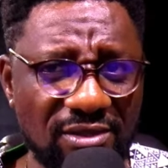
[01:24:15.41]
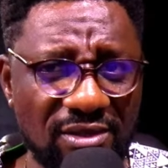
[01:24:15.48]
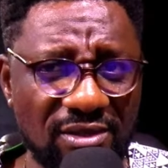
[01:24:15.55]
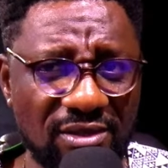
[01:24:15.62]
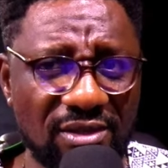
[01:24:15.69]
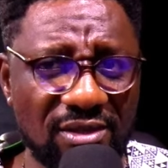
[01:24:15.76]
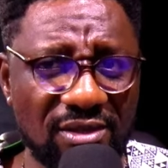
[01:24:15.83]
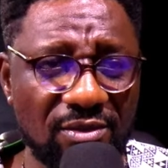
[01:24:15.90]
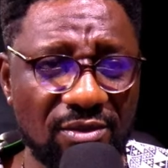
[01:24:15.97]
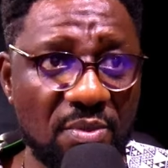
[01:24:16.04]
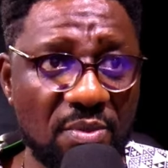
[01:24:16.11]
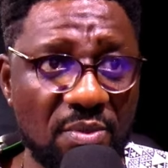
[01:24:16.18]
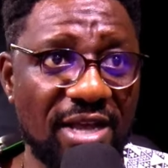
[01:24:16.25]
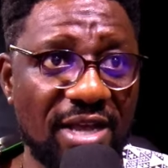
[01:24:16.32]
Maybe you are
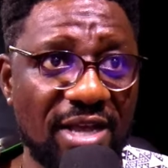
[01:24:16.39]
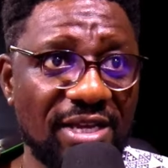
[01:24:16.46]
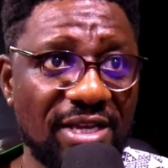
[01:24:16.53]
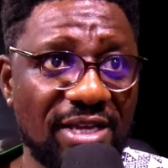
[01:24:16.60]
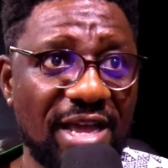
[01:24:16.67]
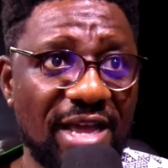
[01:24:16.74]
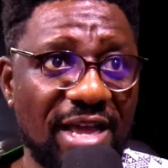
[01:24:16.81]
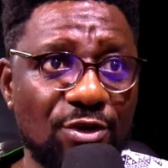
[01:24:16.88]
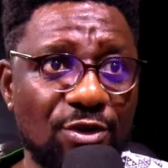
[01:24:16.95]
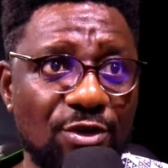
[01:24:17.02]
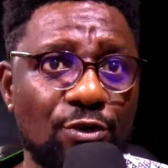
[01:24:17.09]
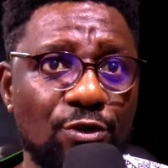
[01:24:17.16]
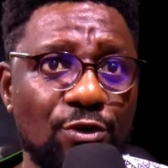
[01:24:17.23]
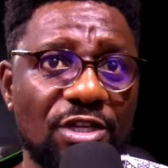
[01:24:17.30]
saying, are you
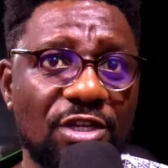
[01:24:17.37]
using